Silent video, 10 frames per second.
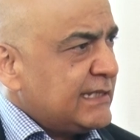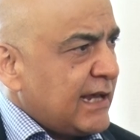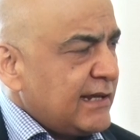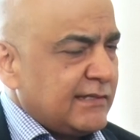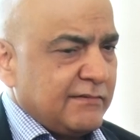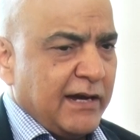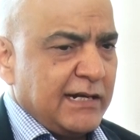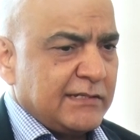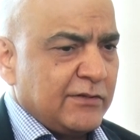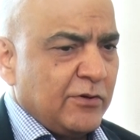in size,
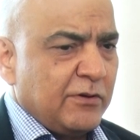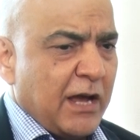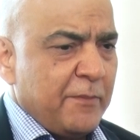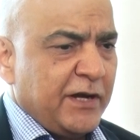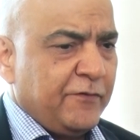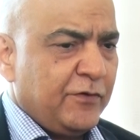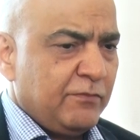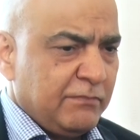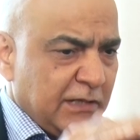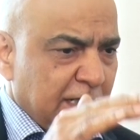right? So, I mean,
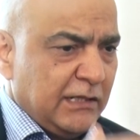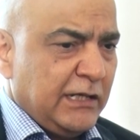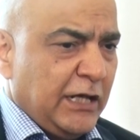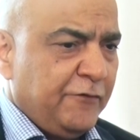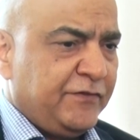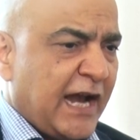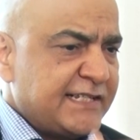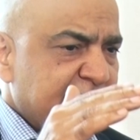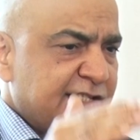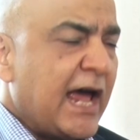if
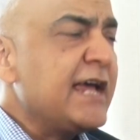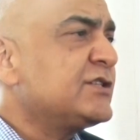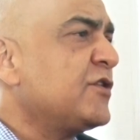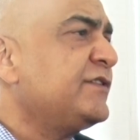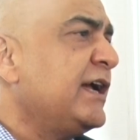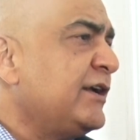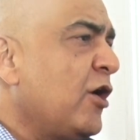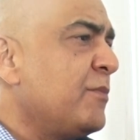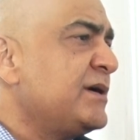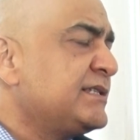that's the size of the
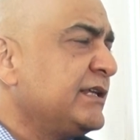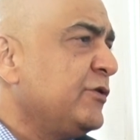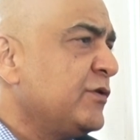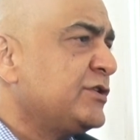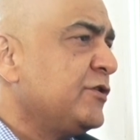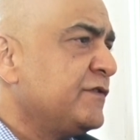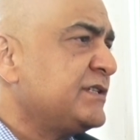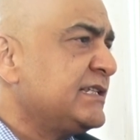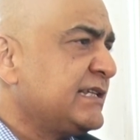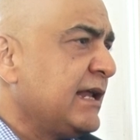endowments the US
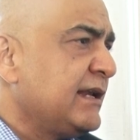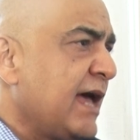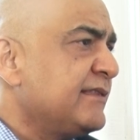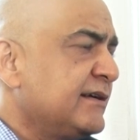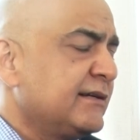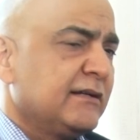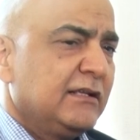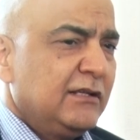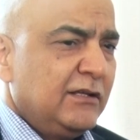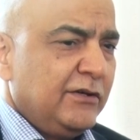universities can gather,
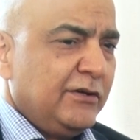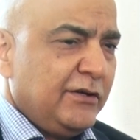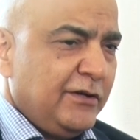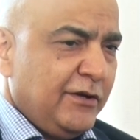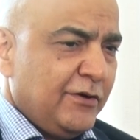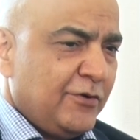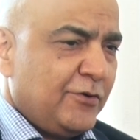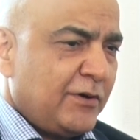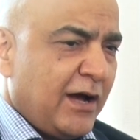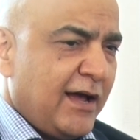
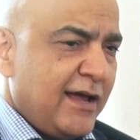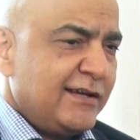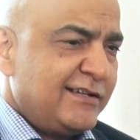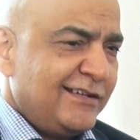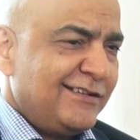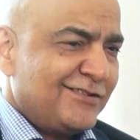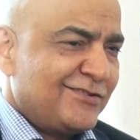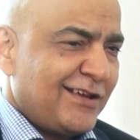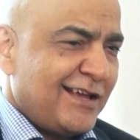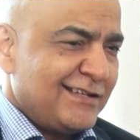
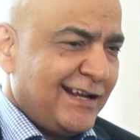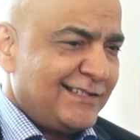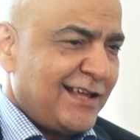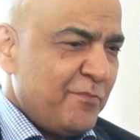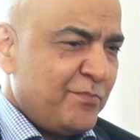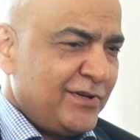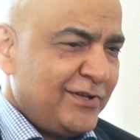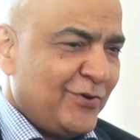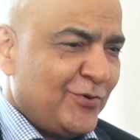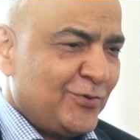IITs as an
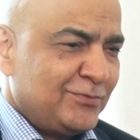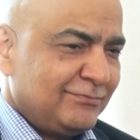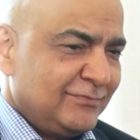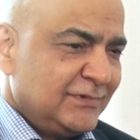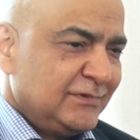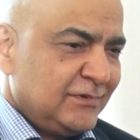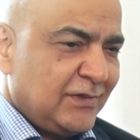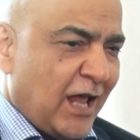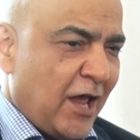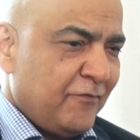example,
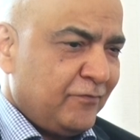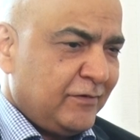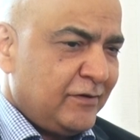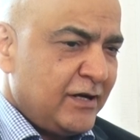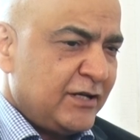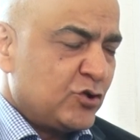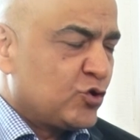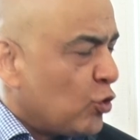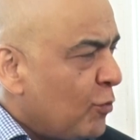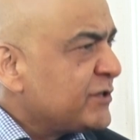have
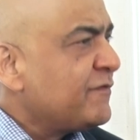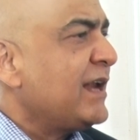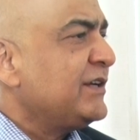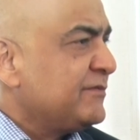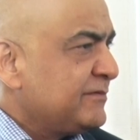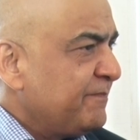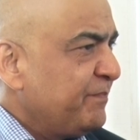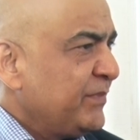created so much value.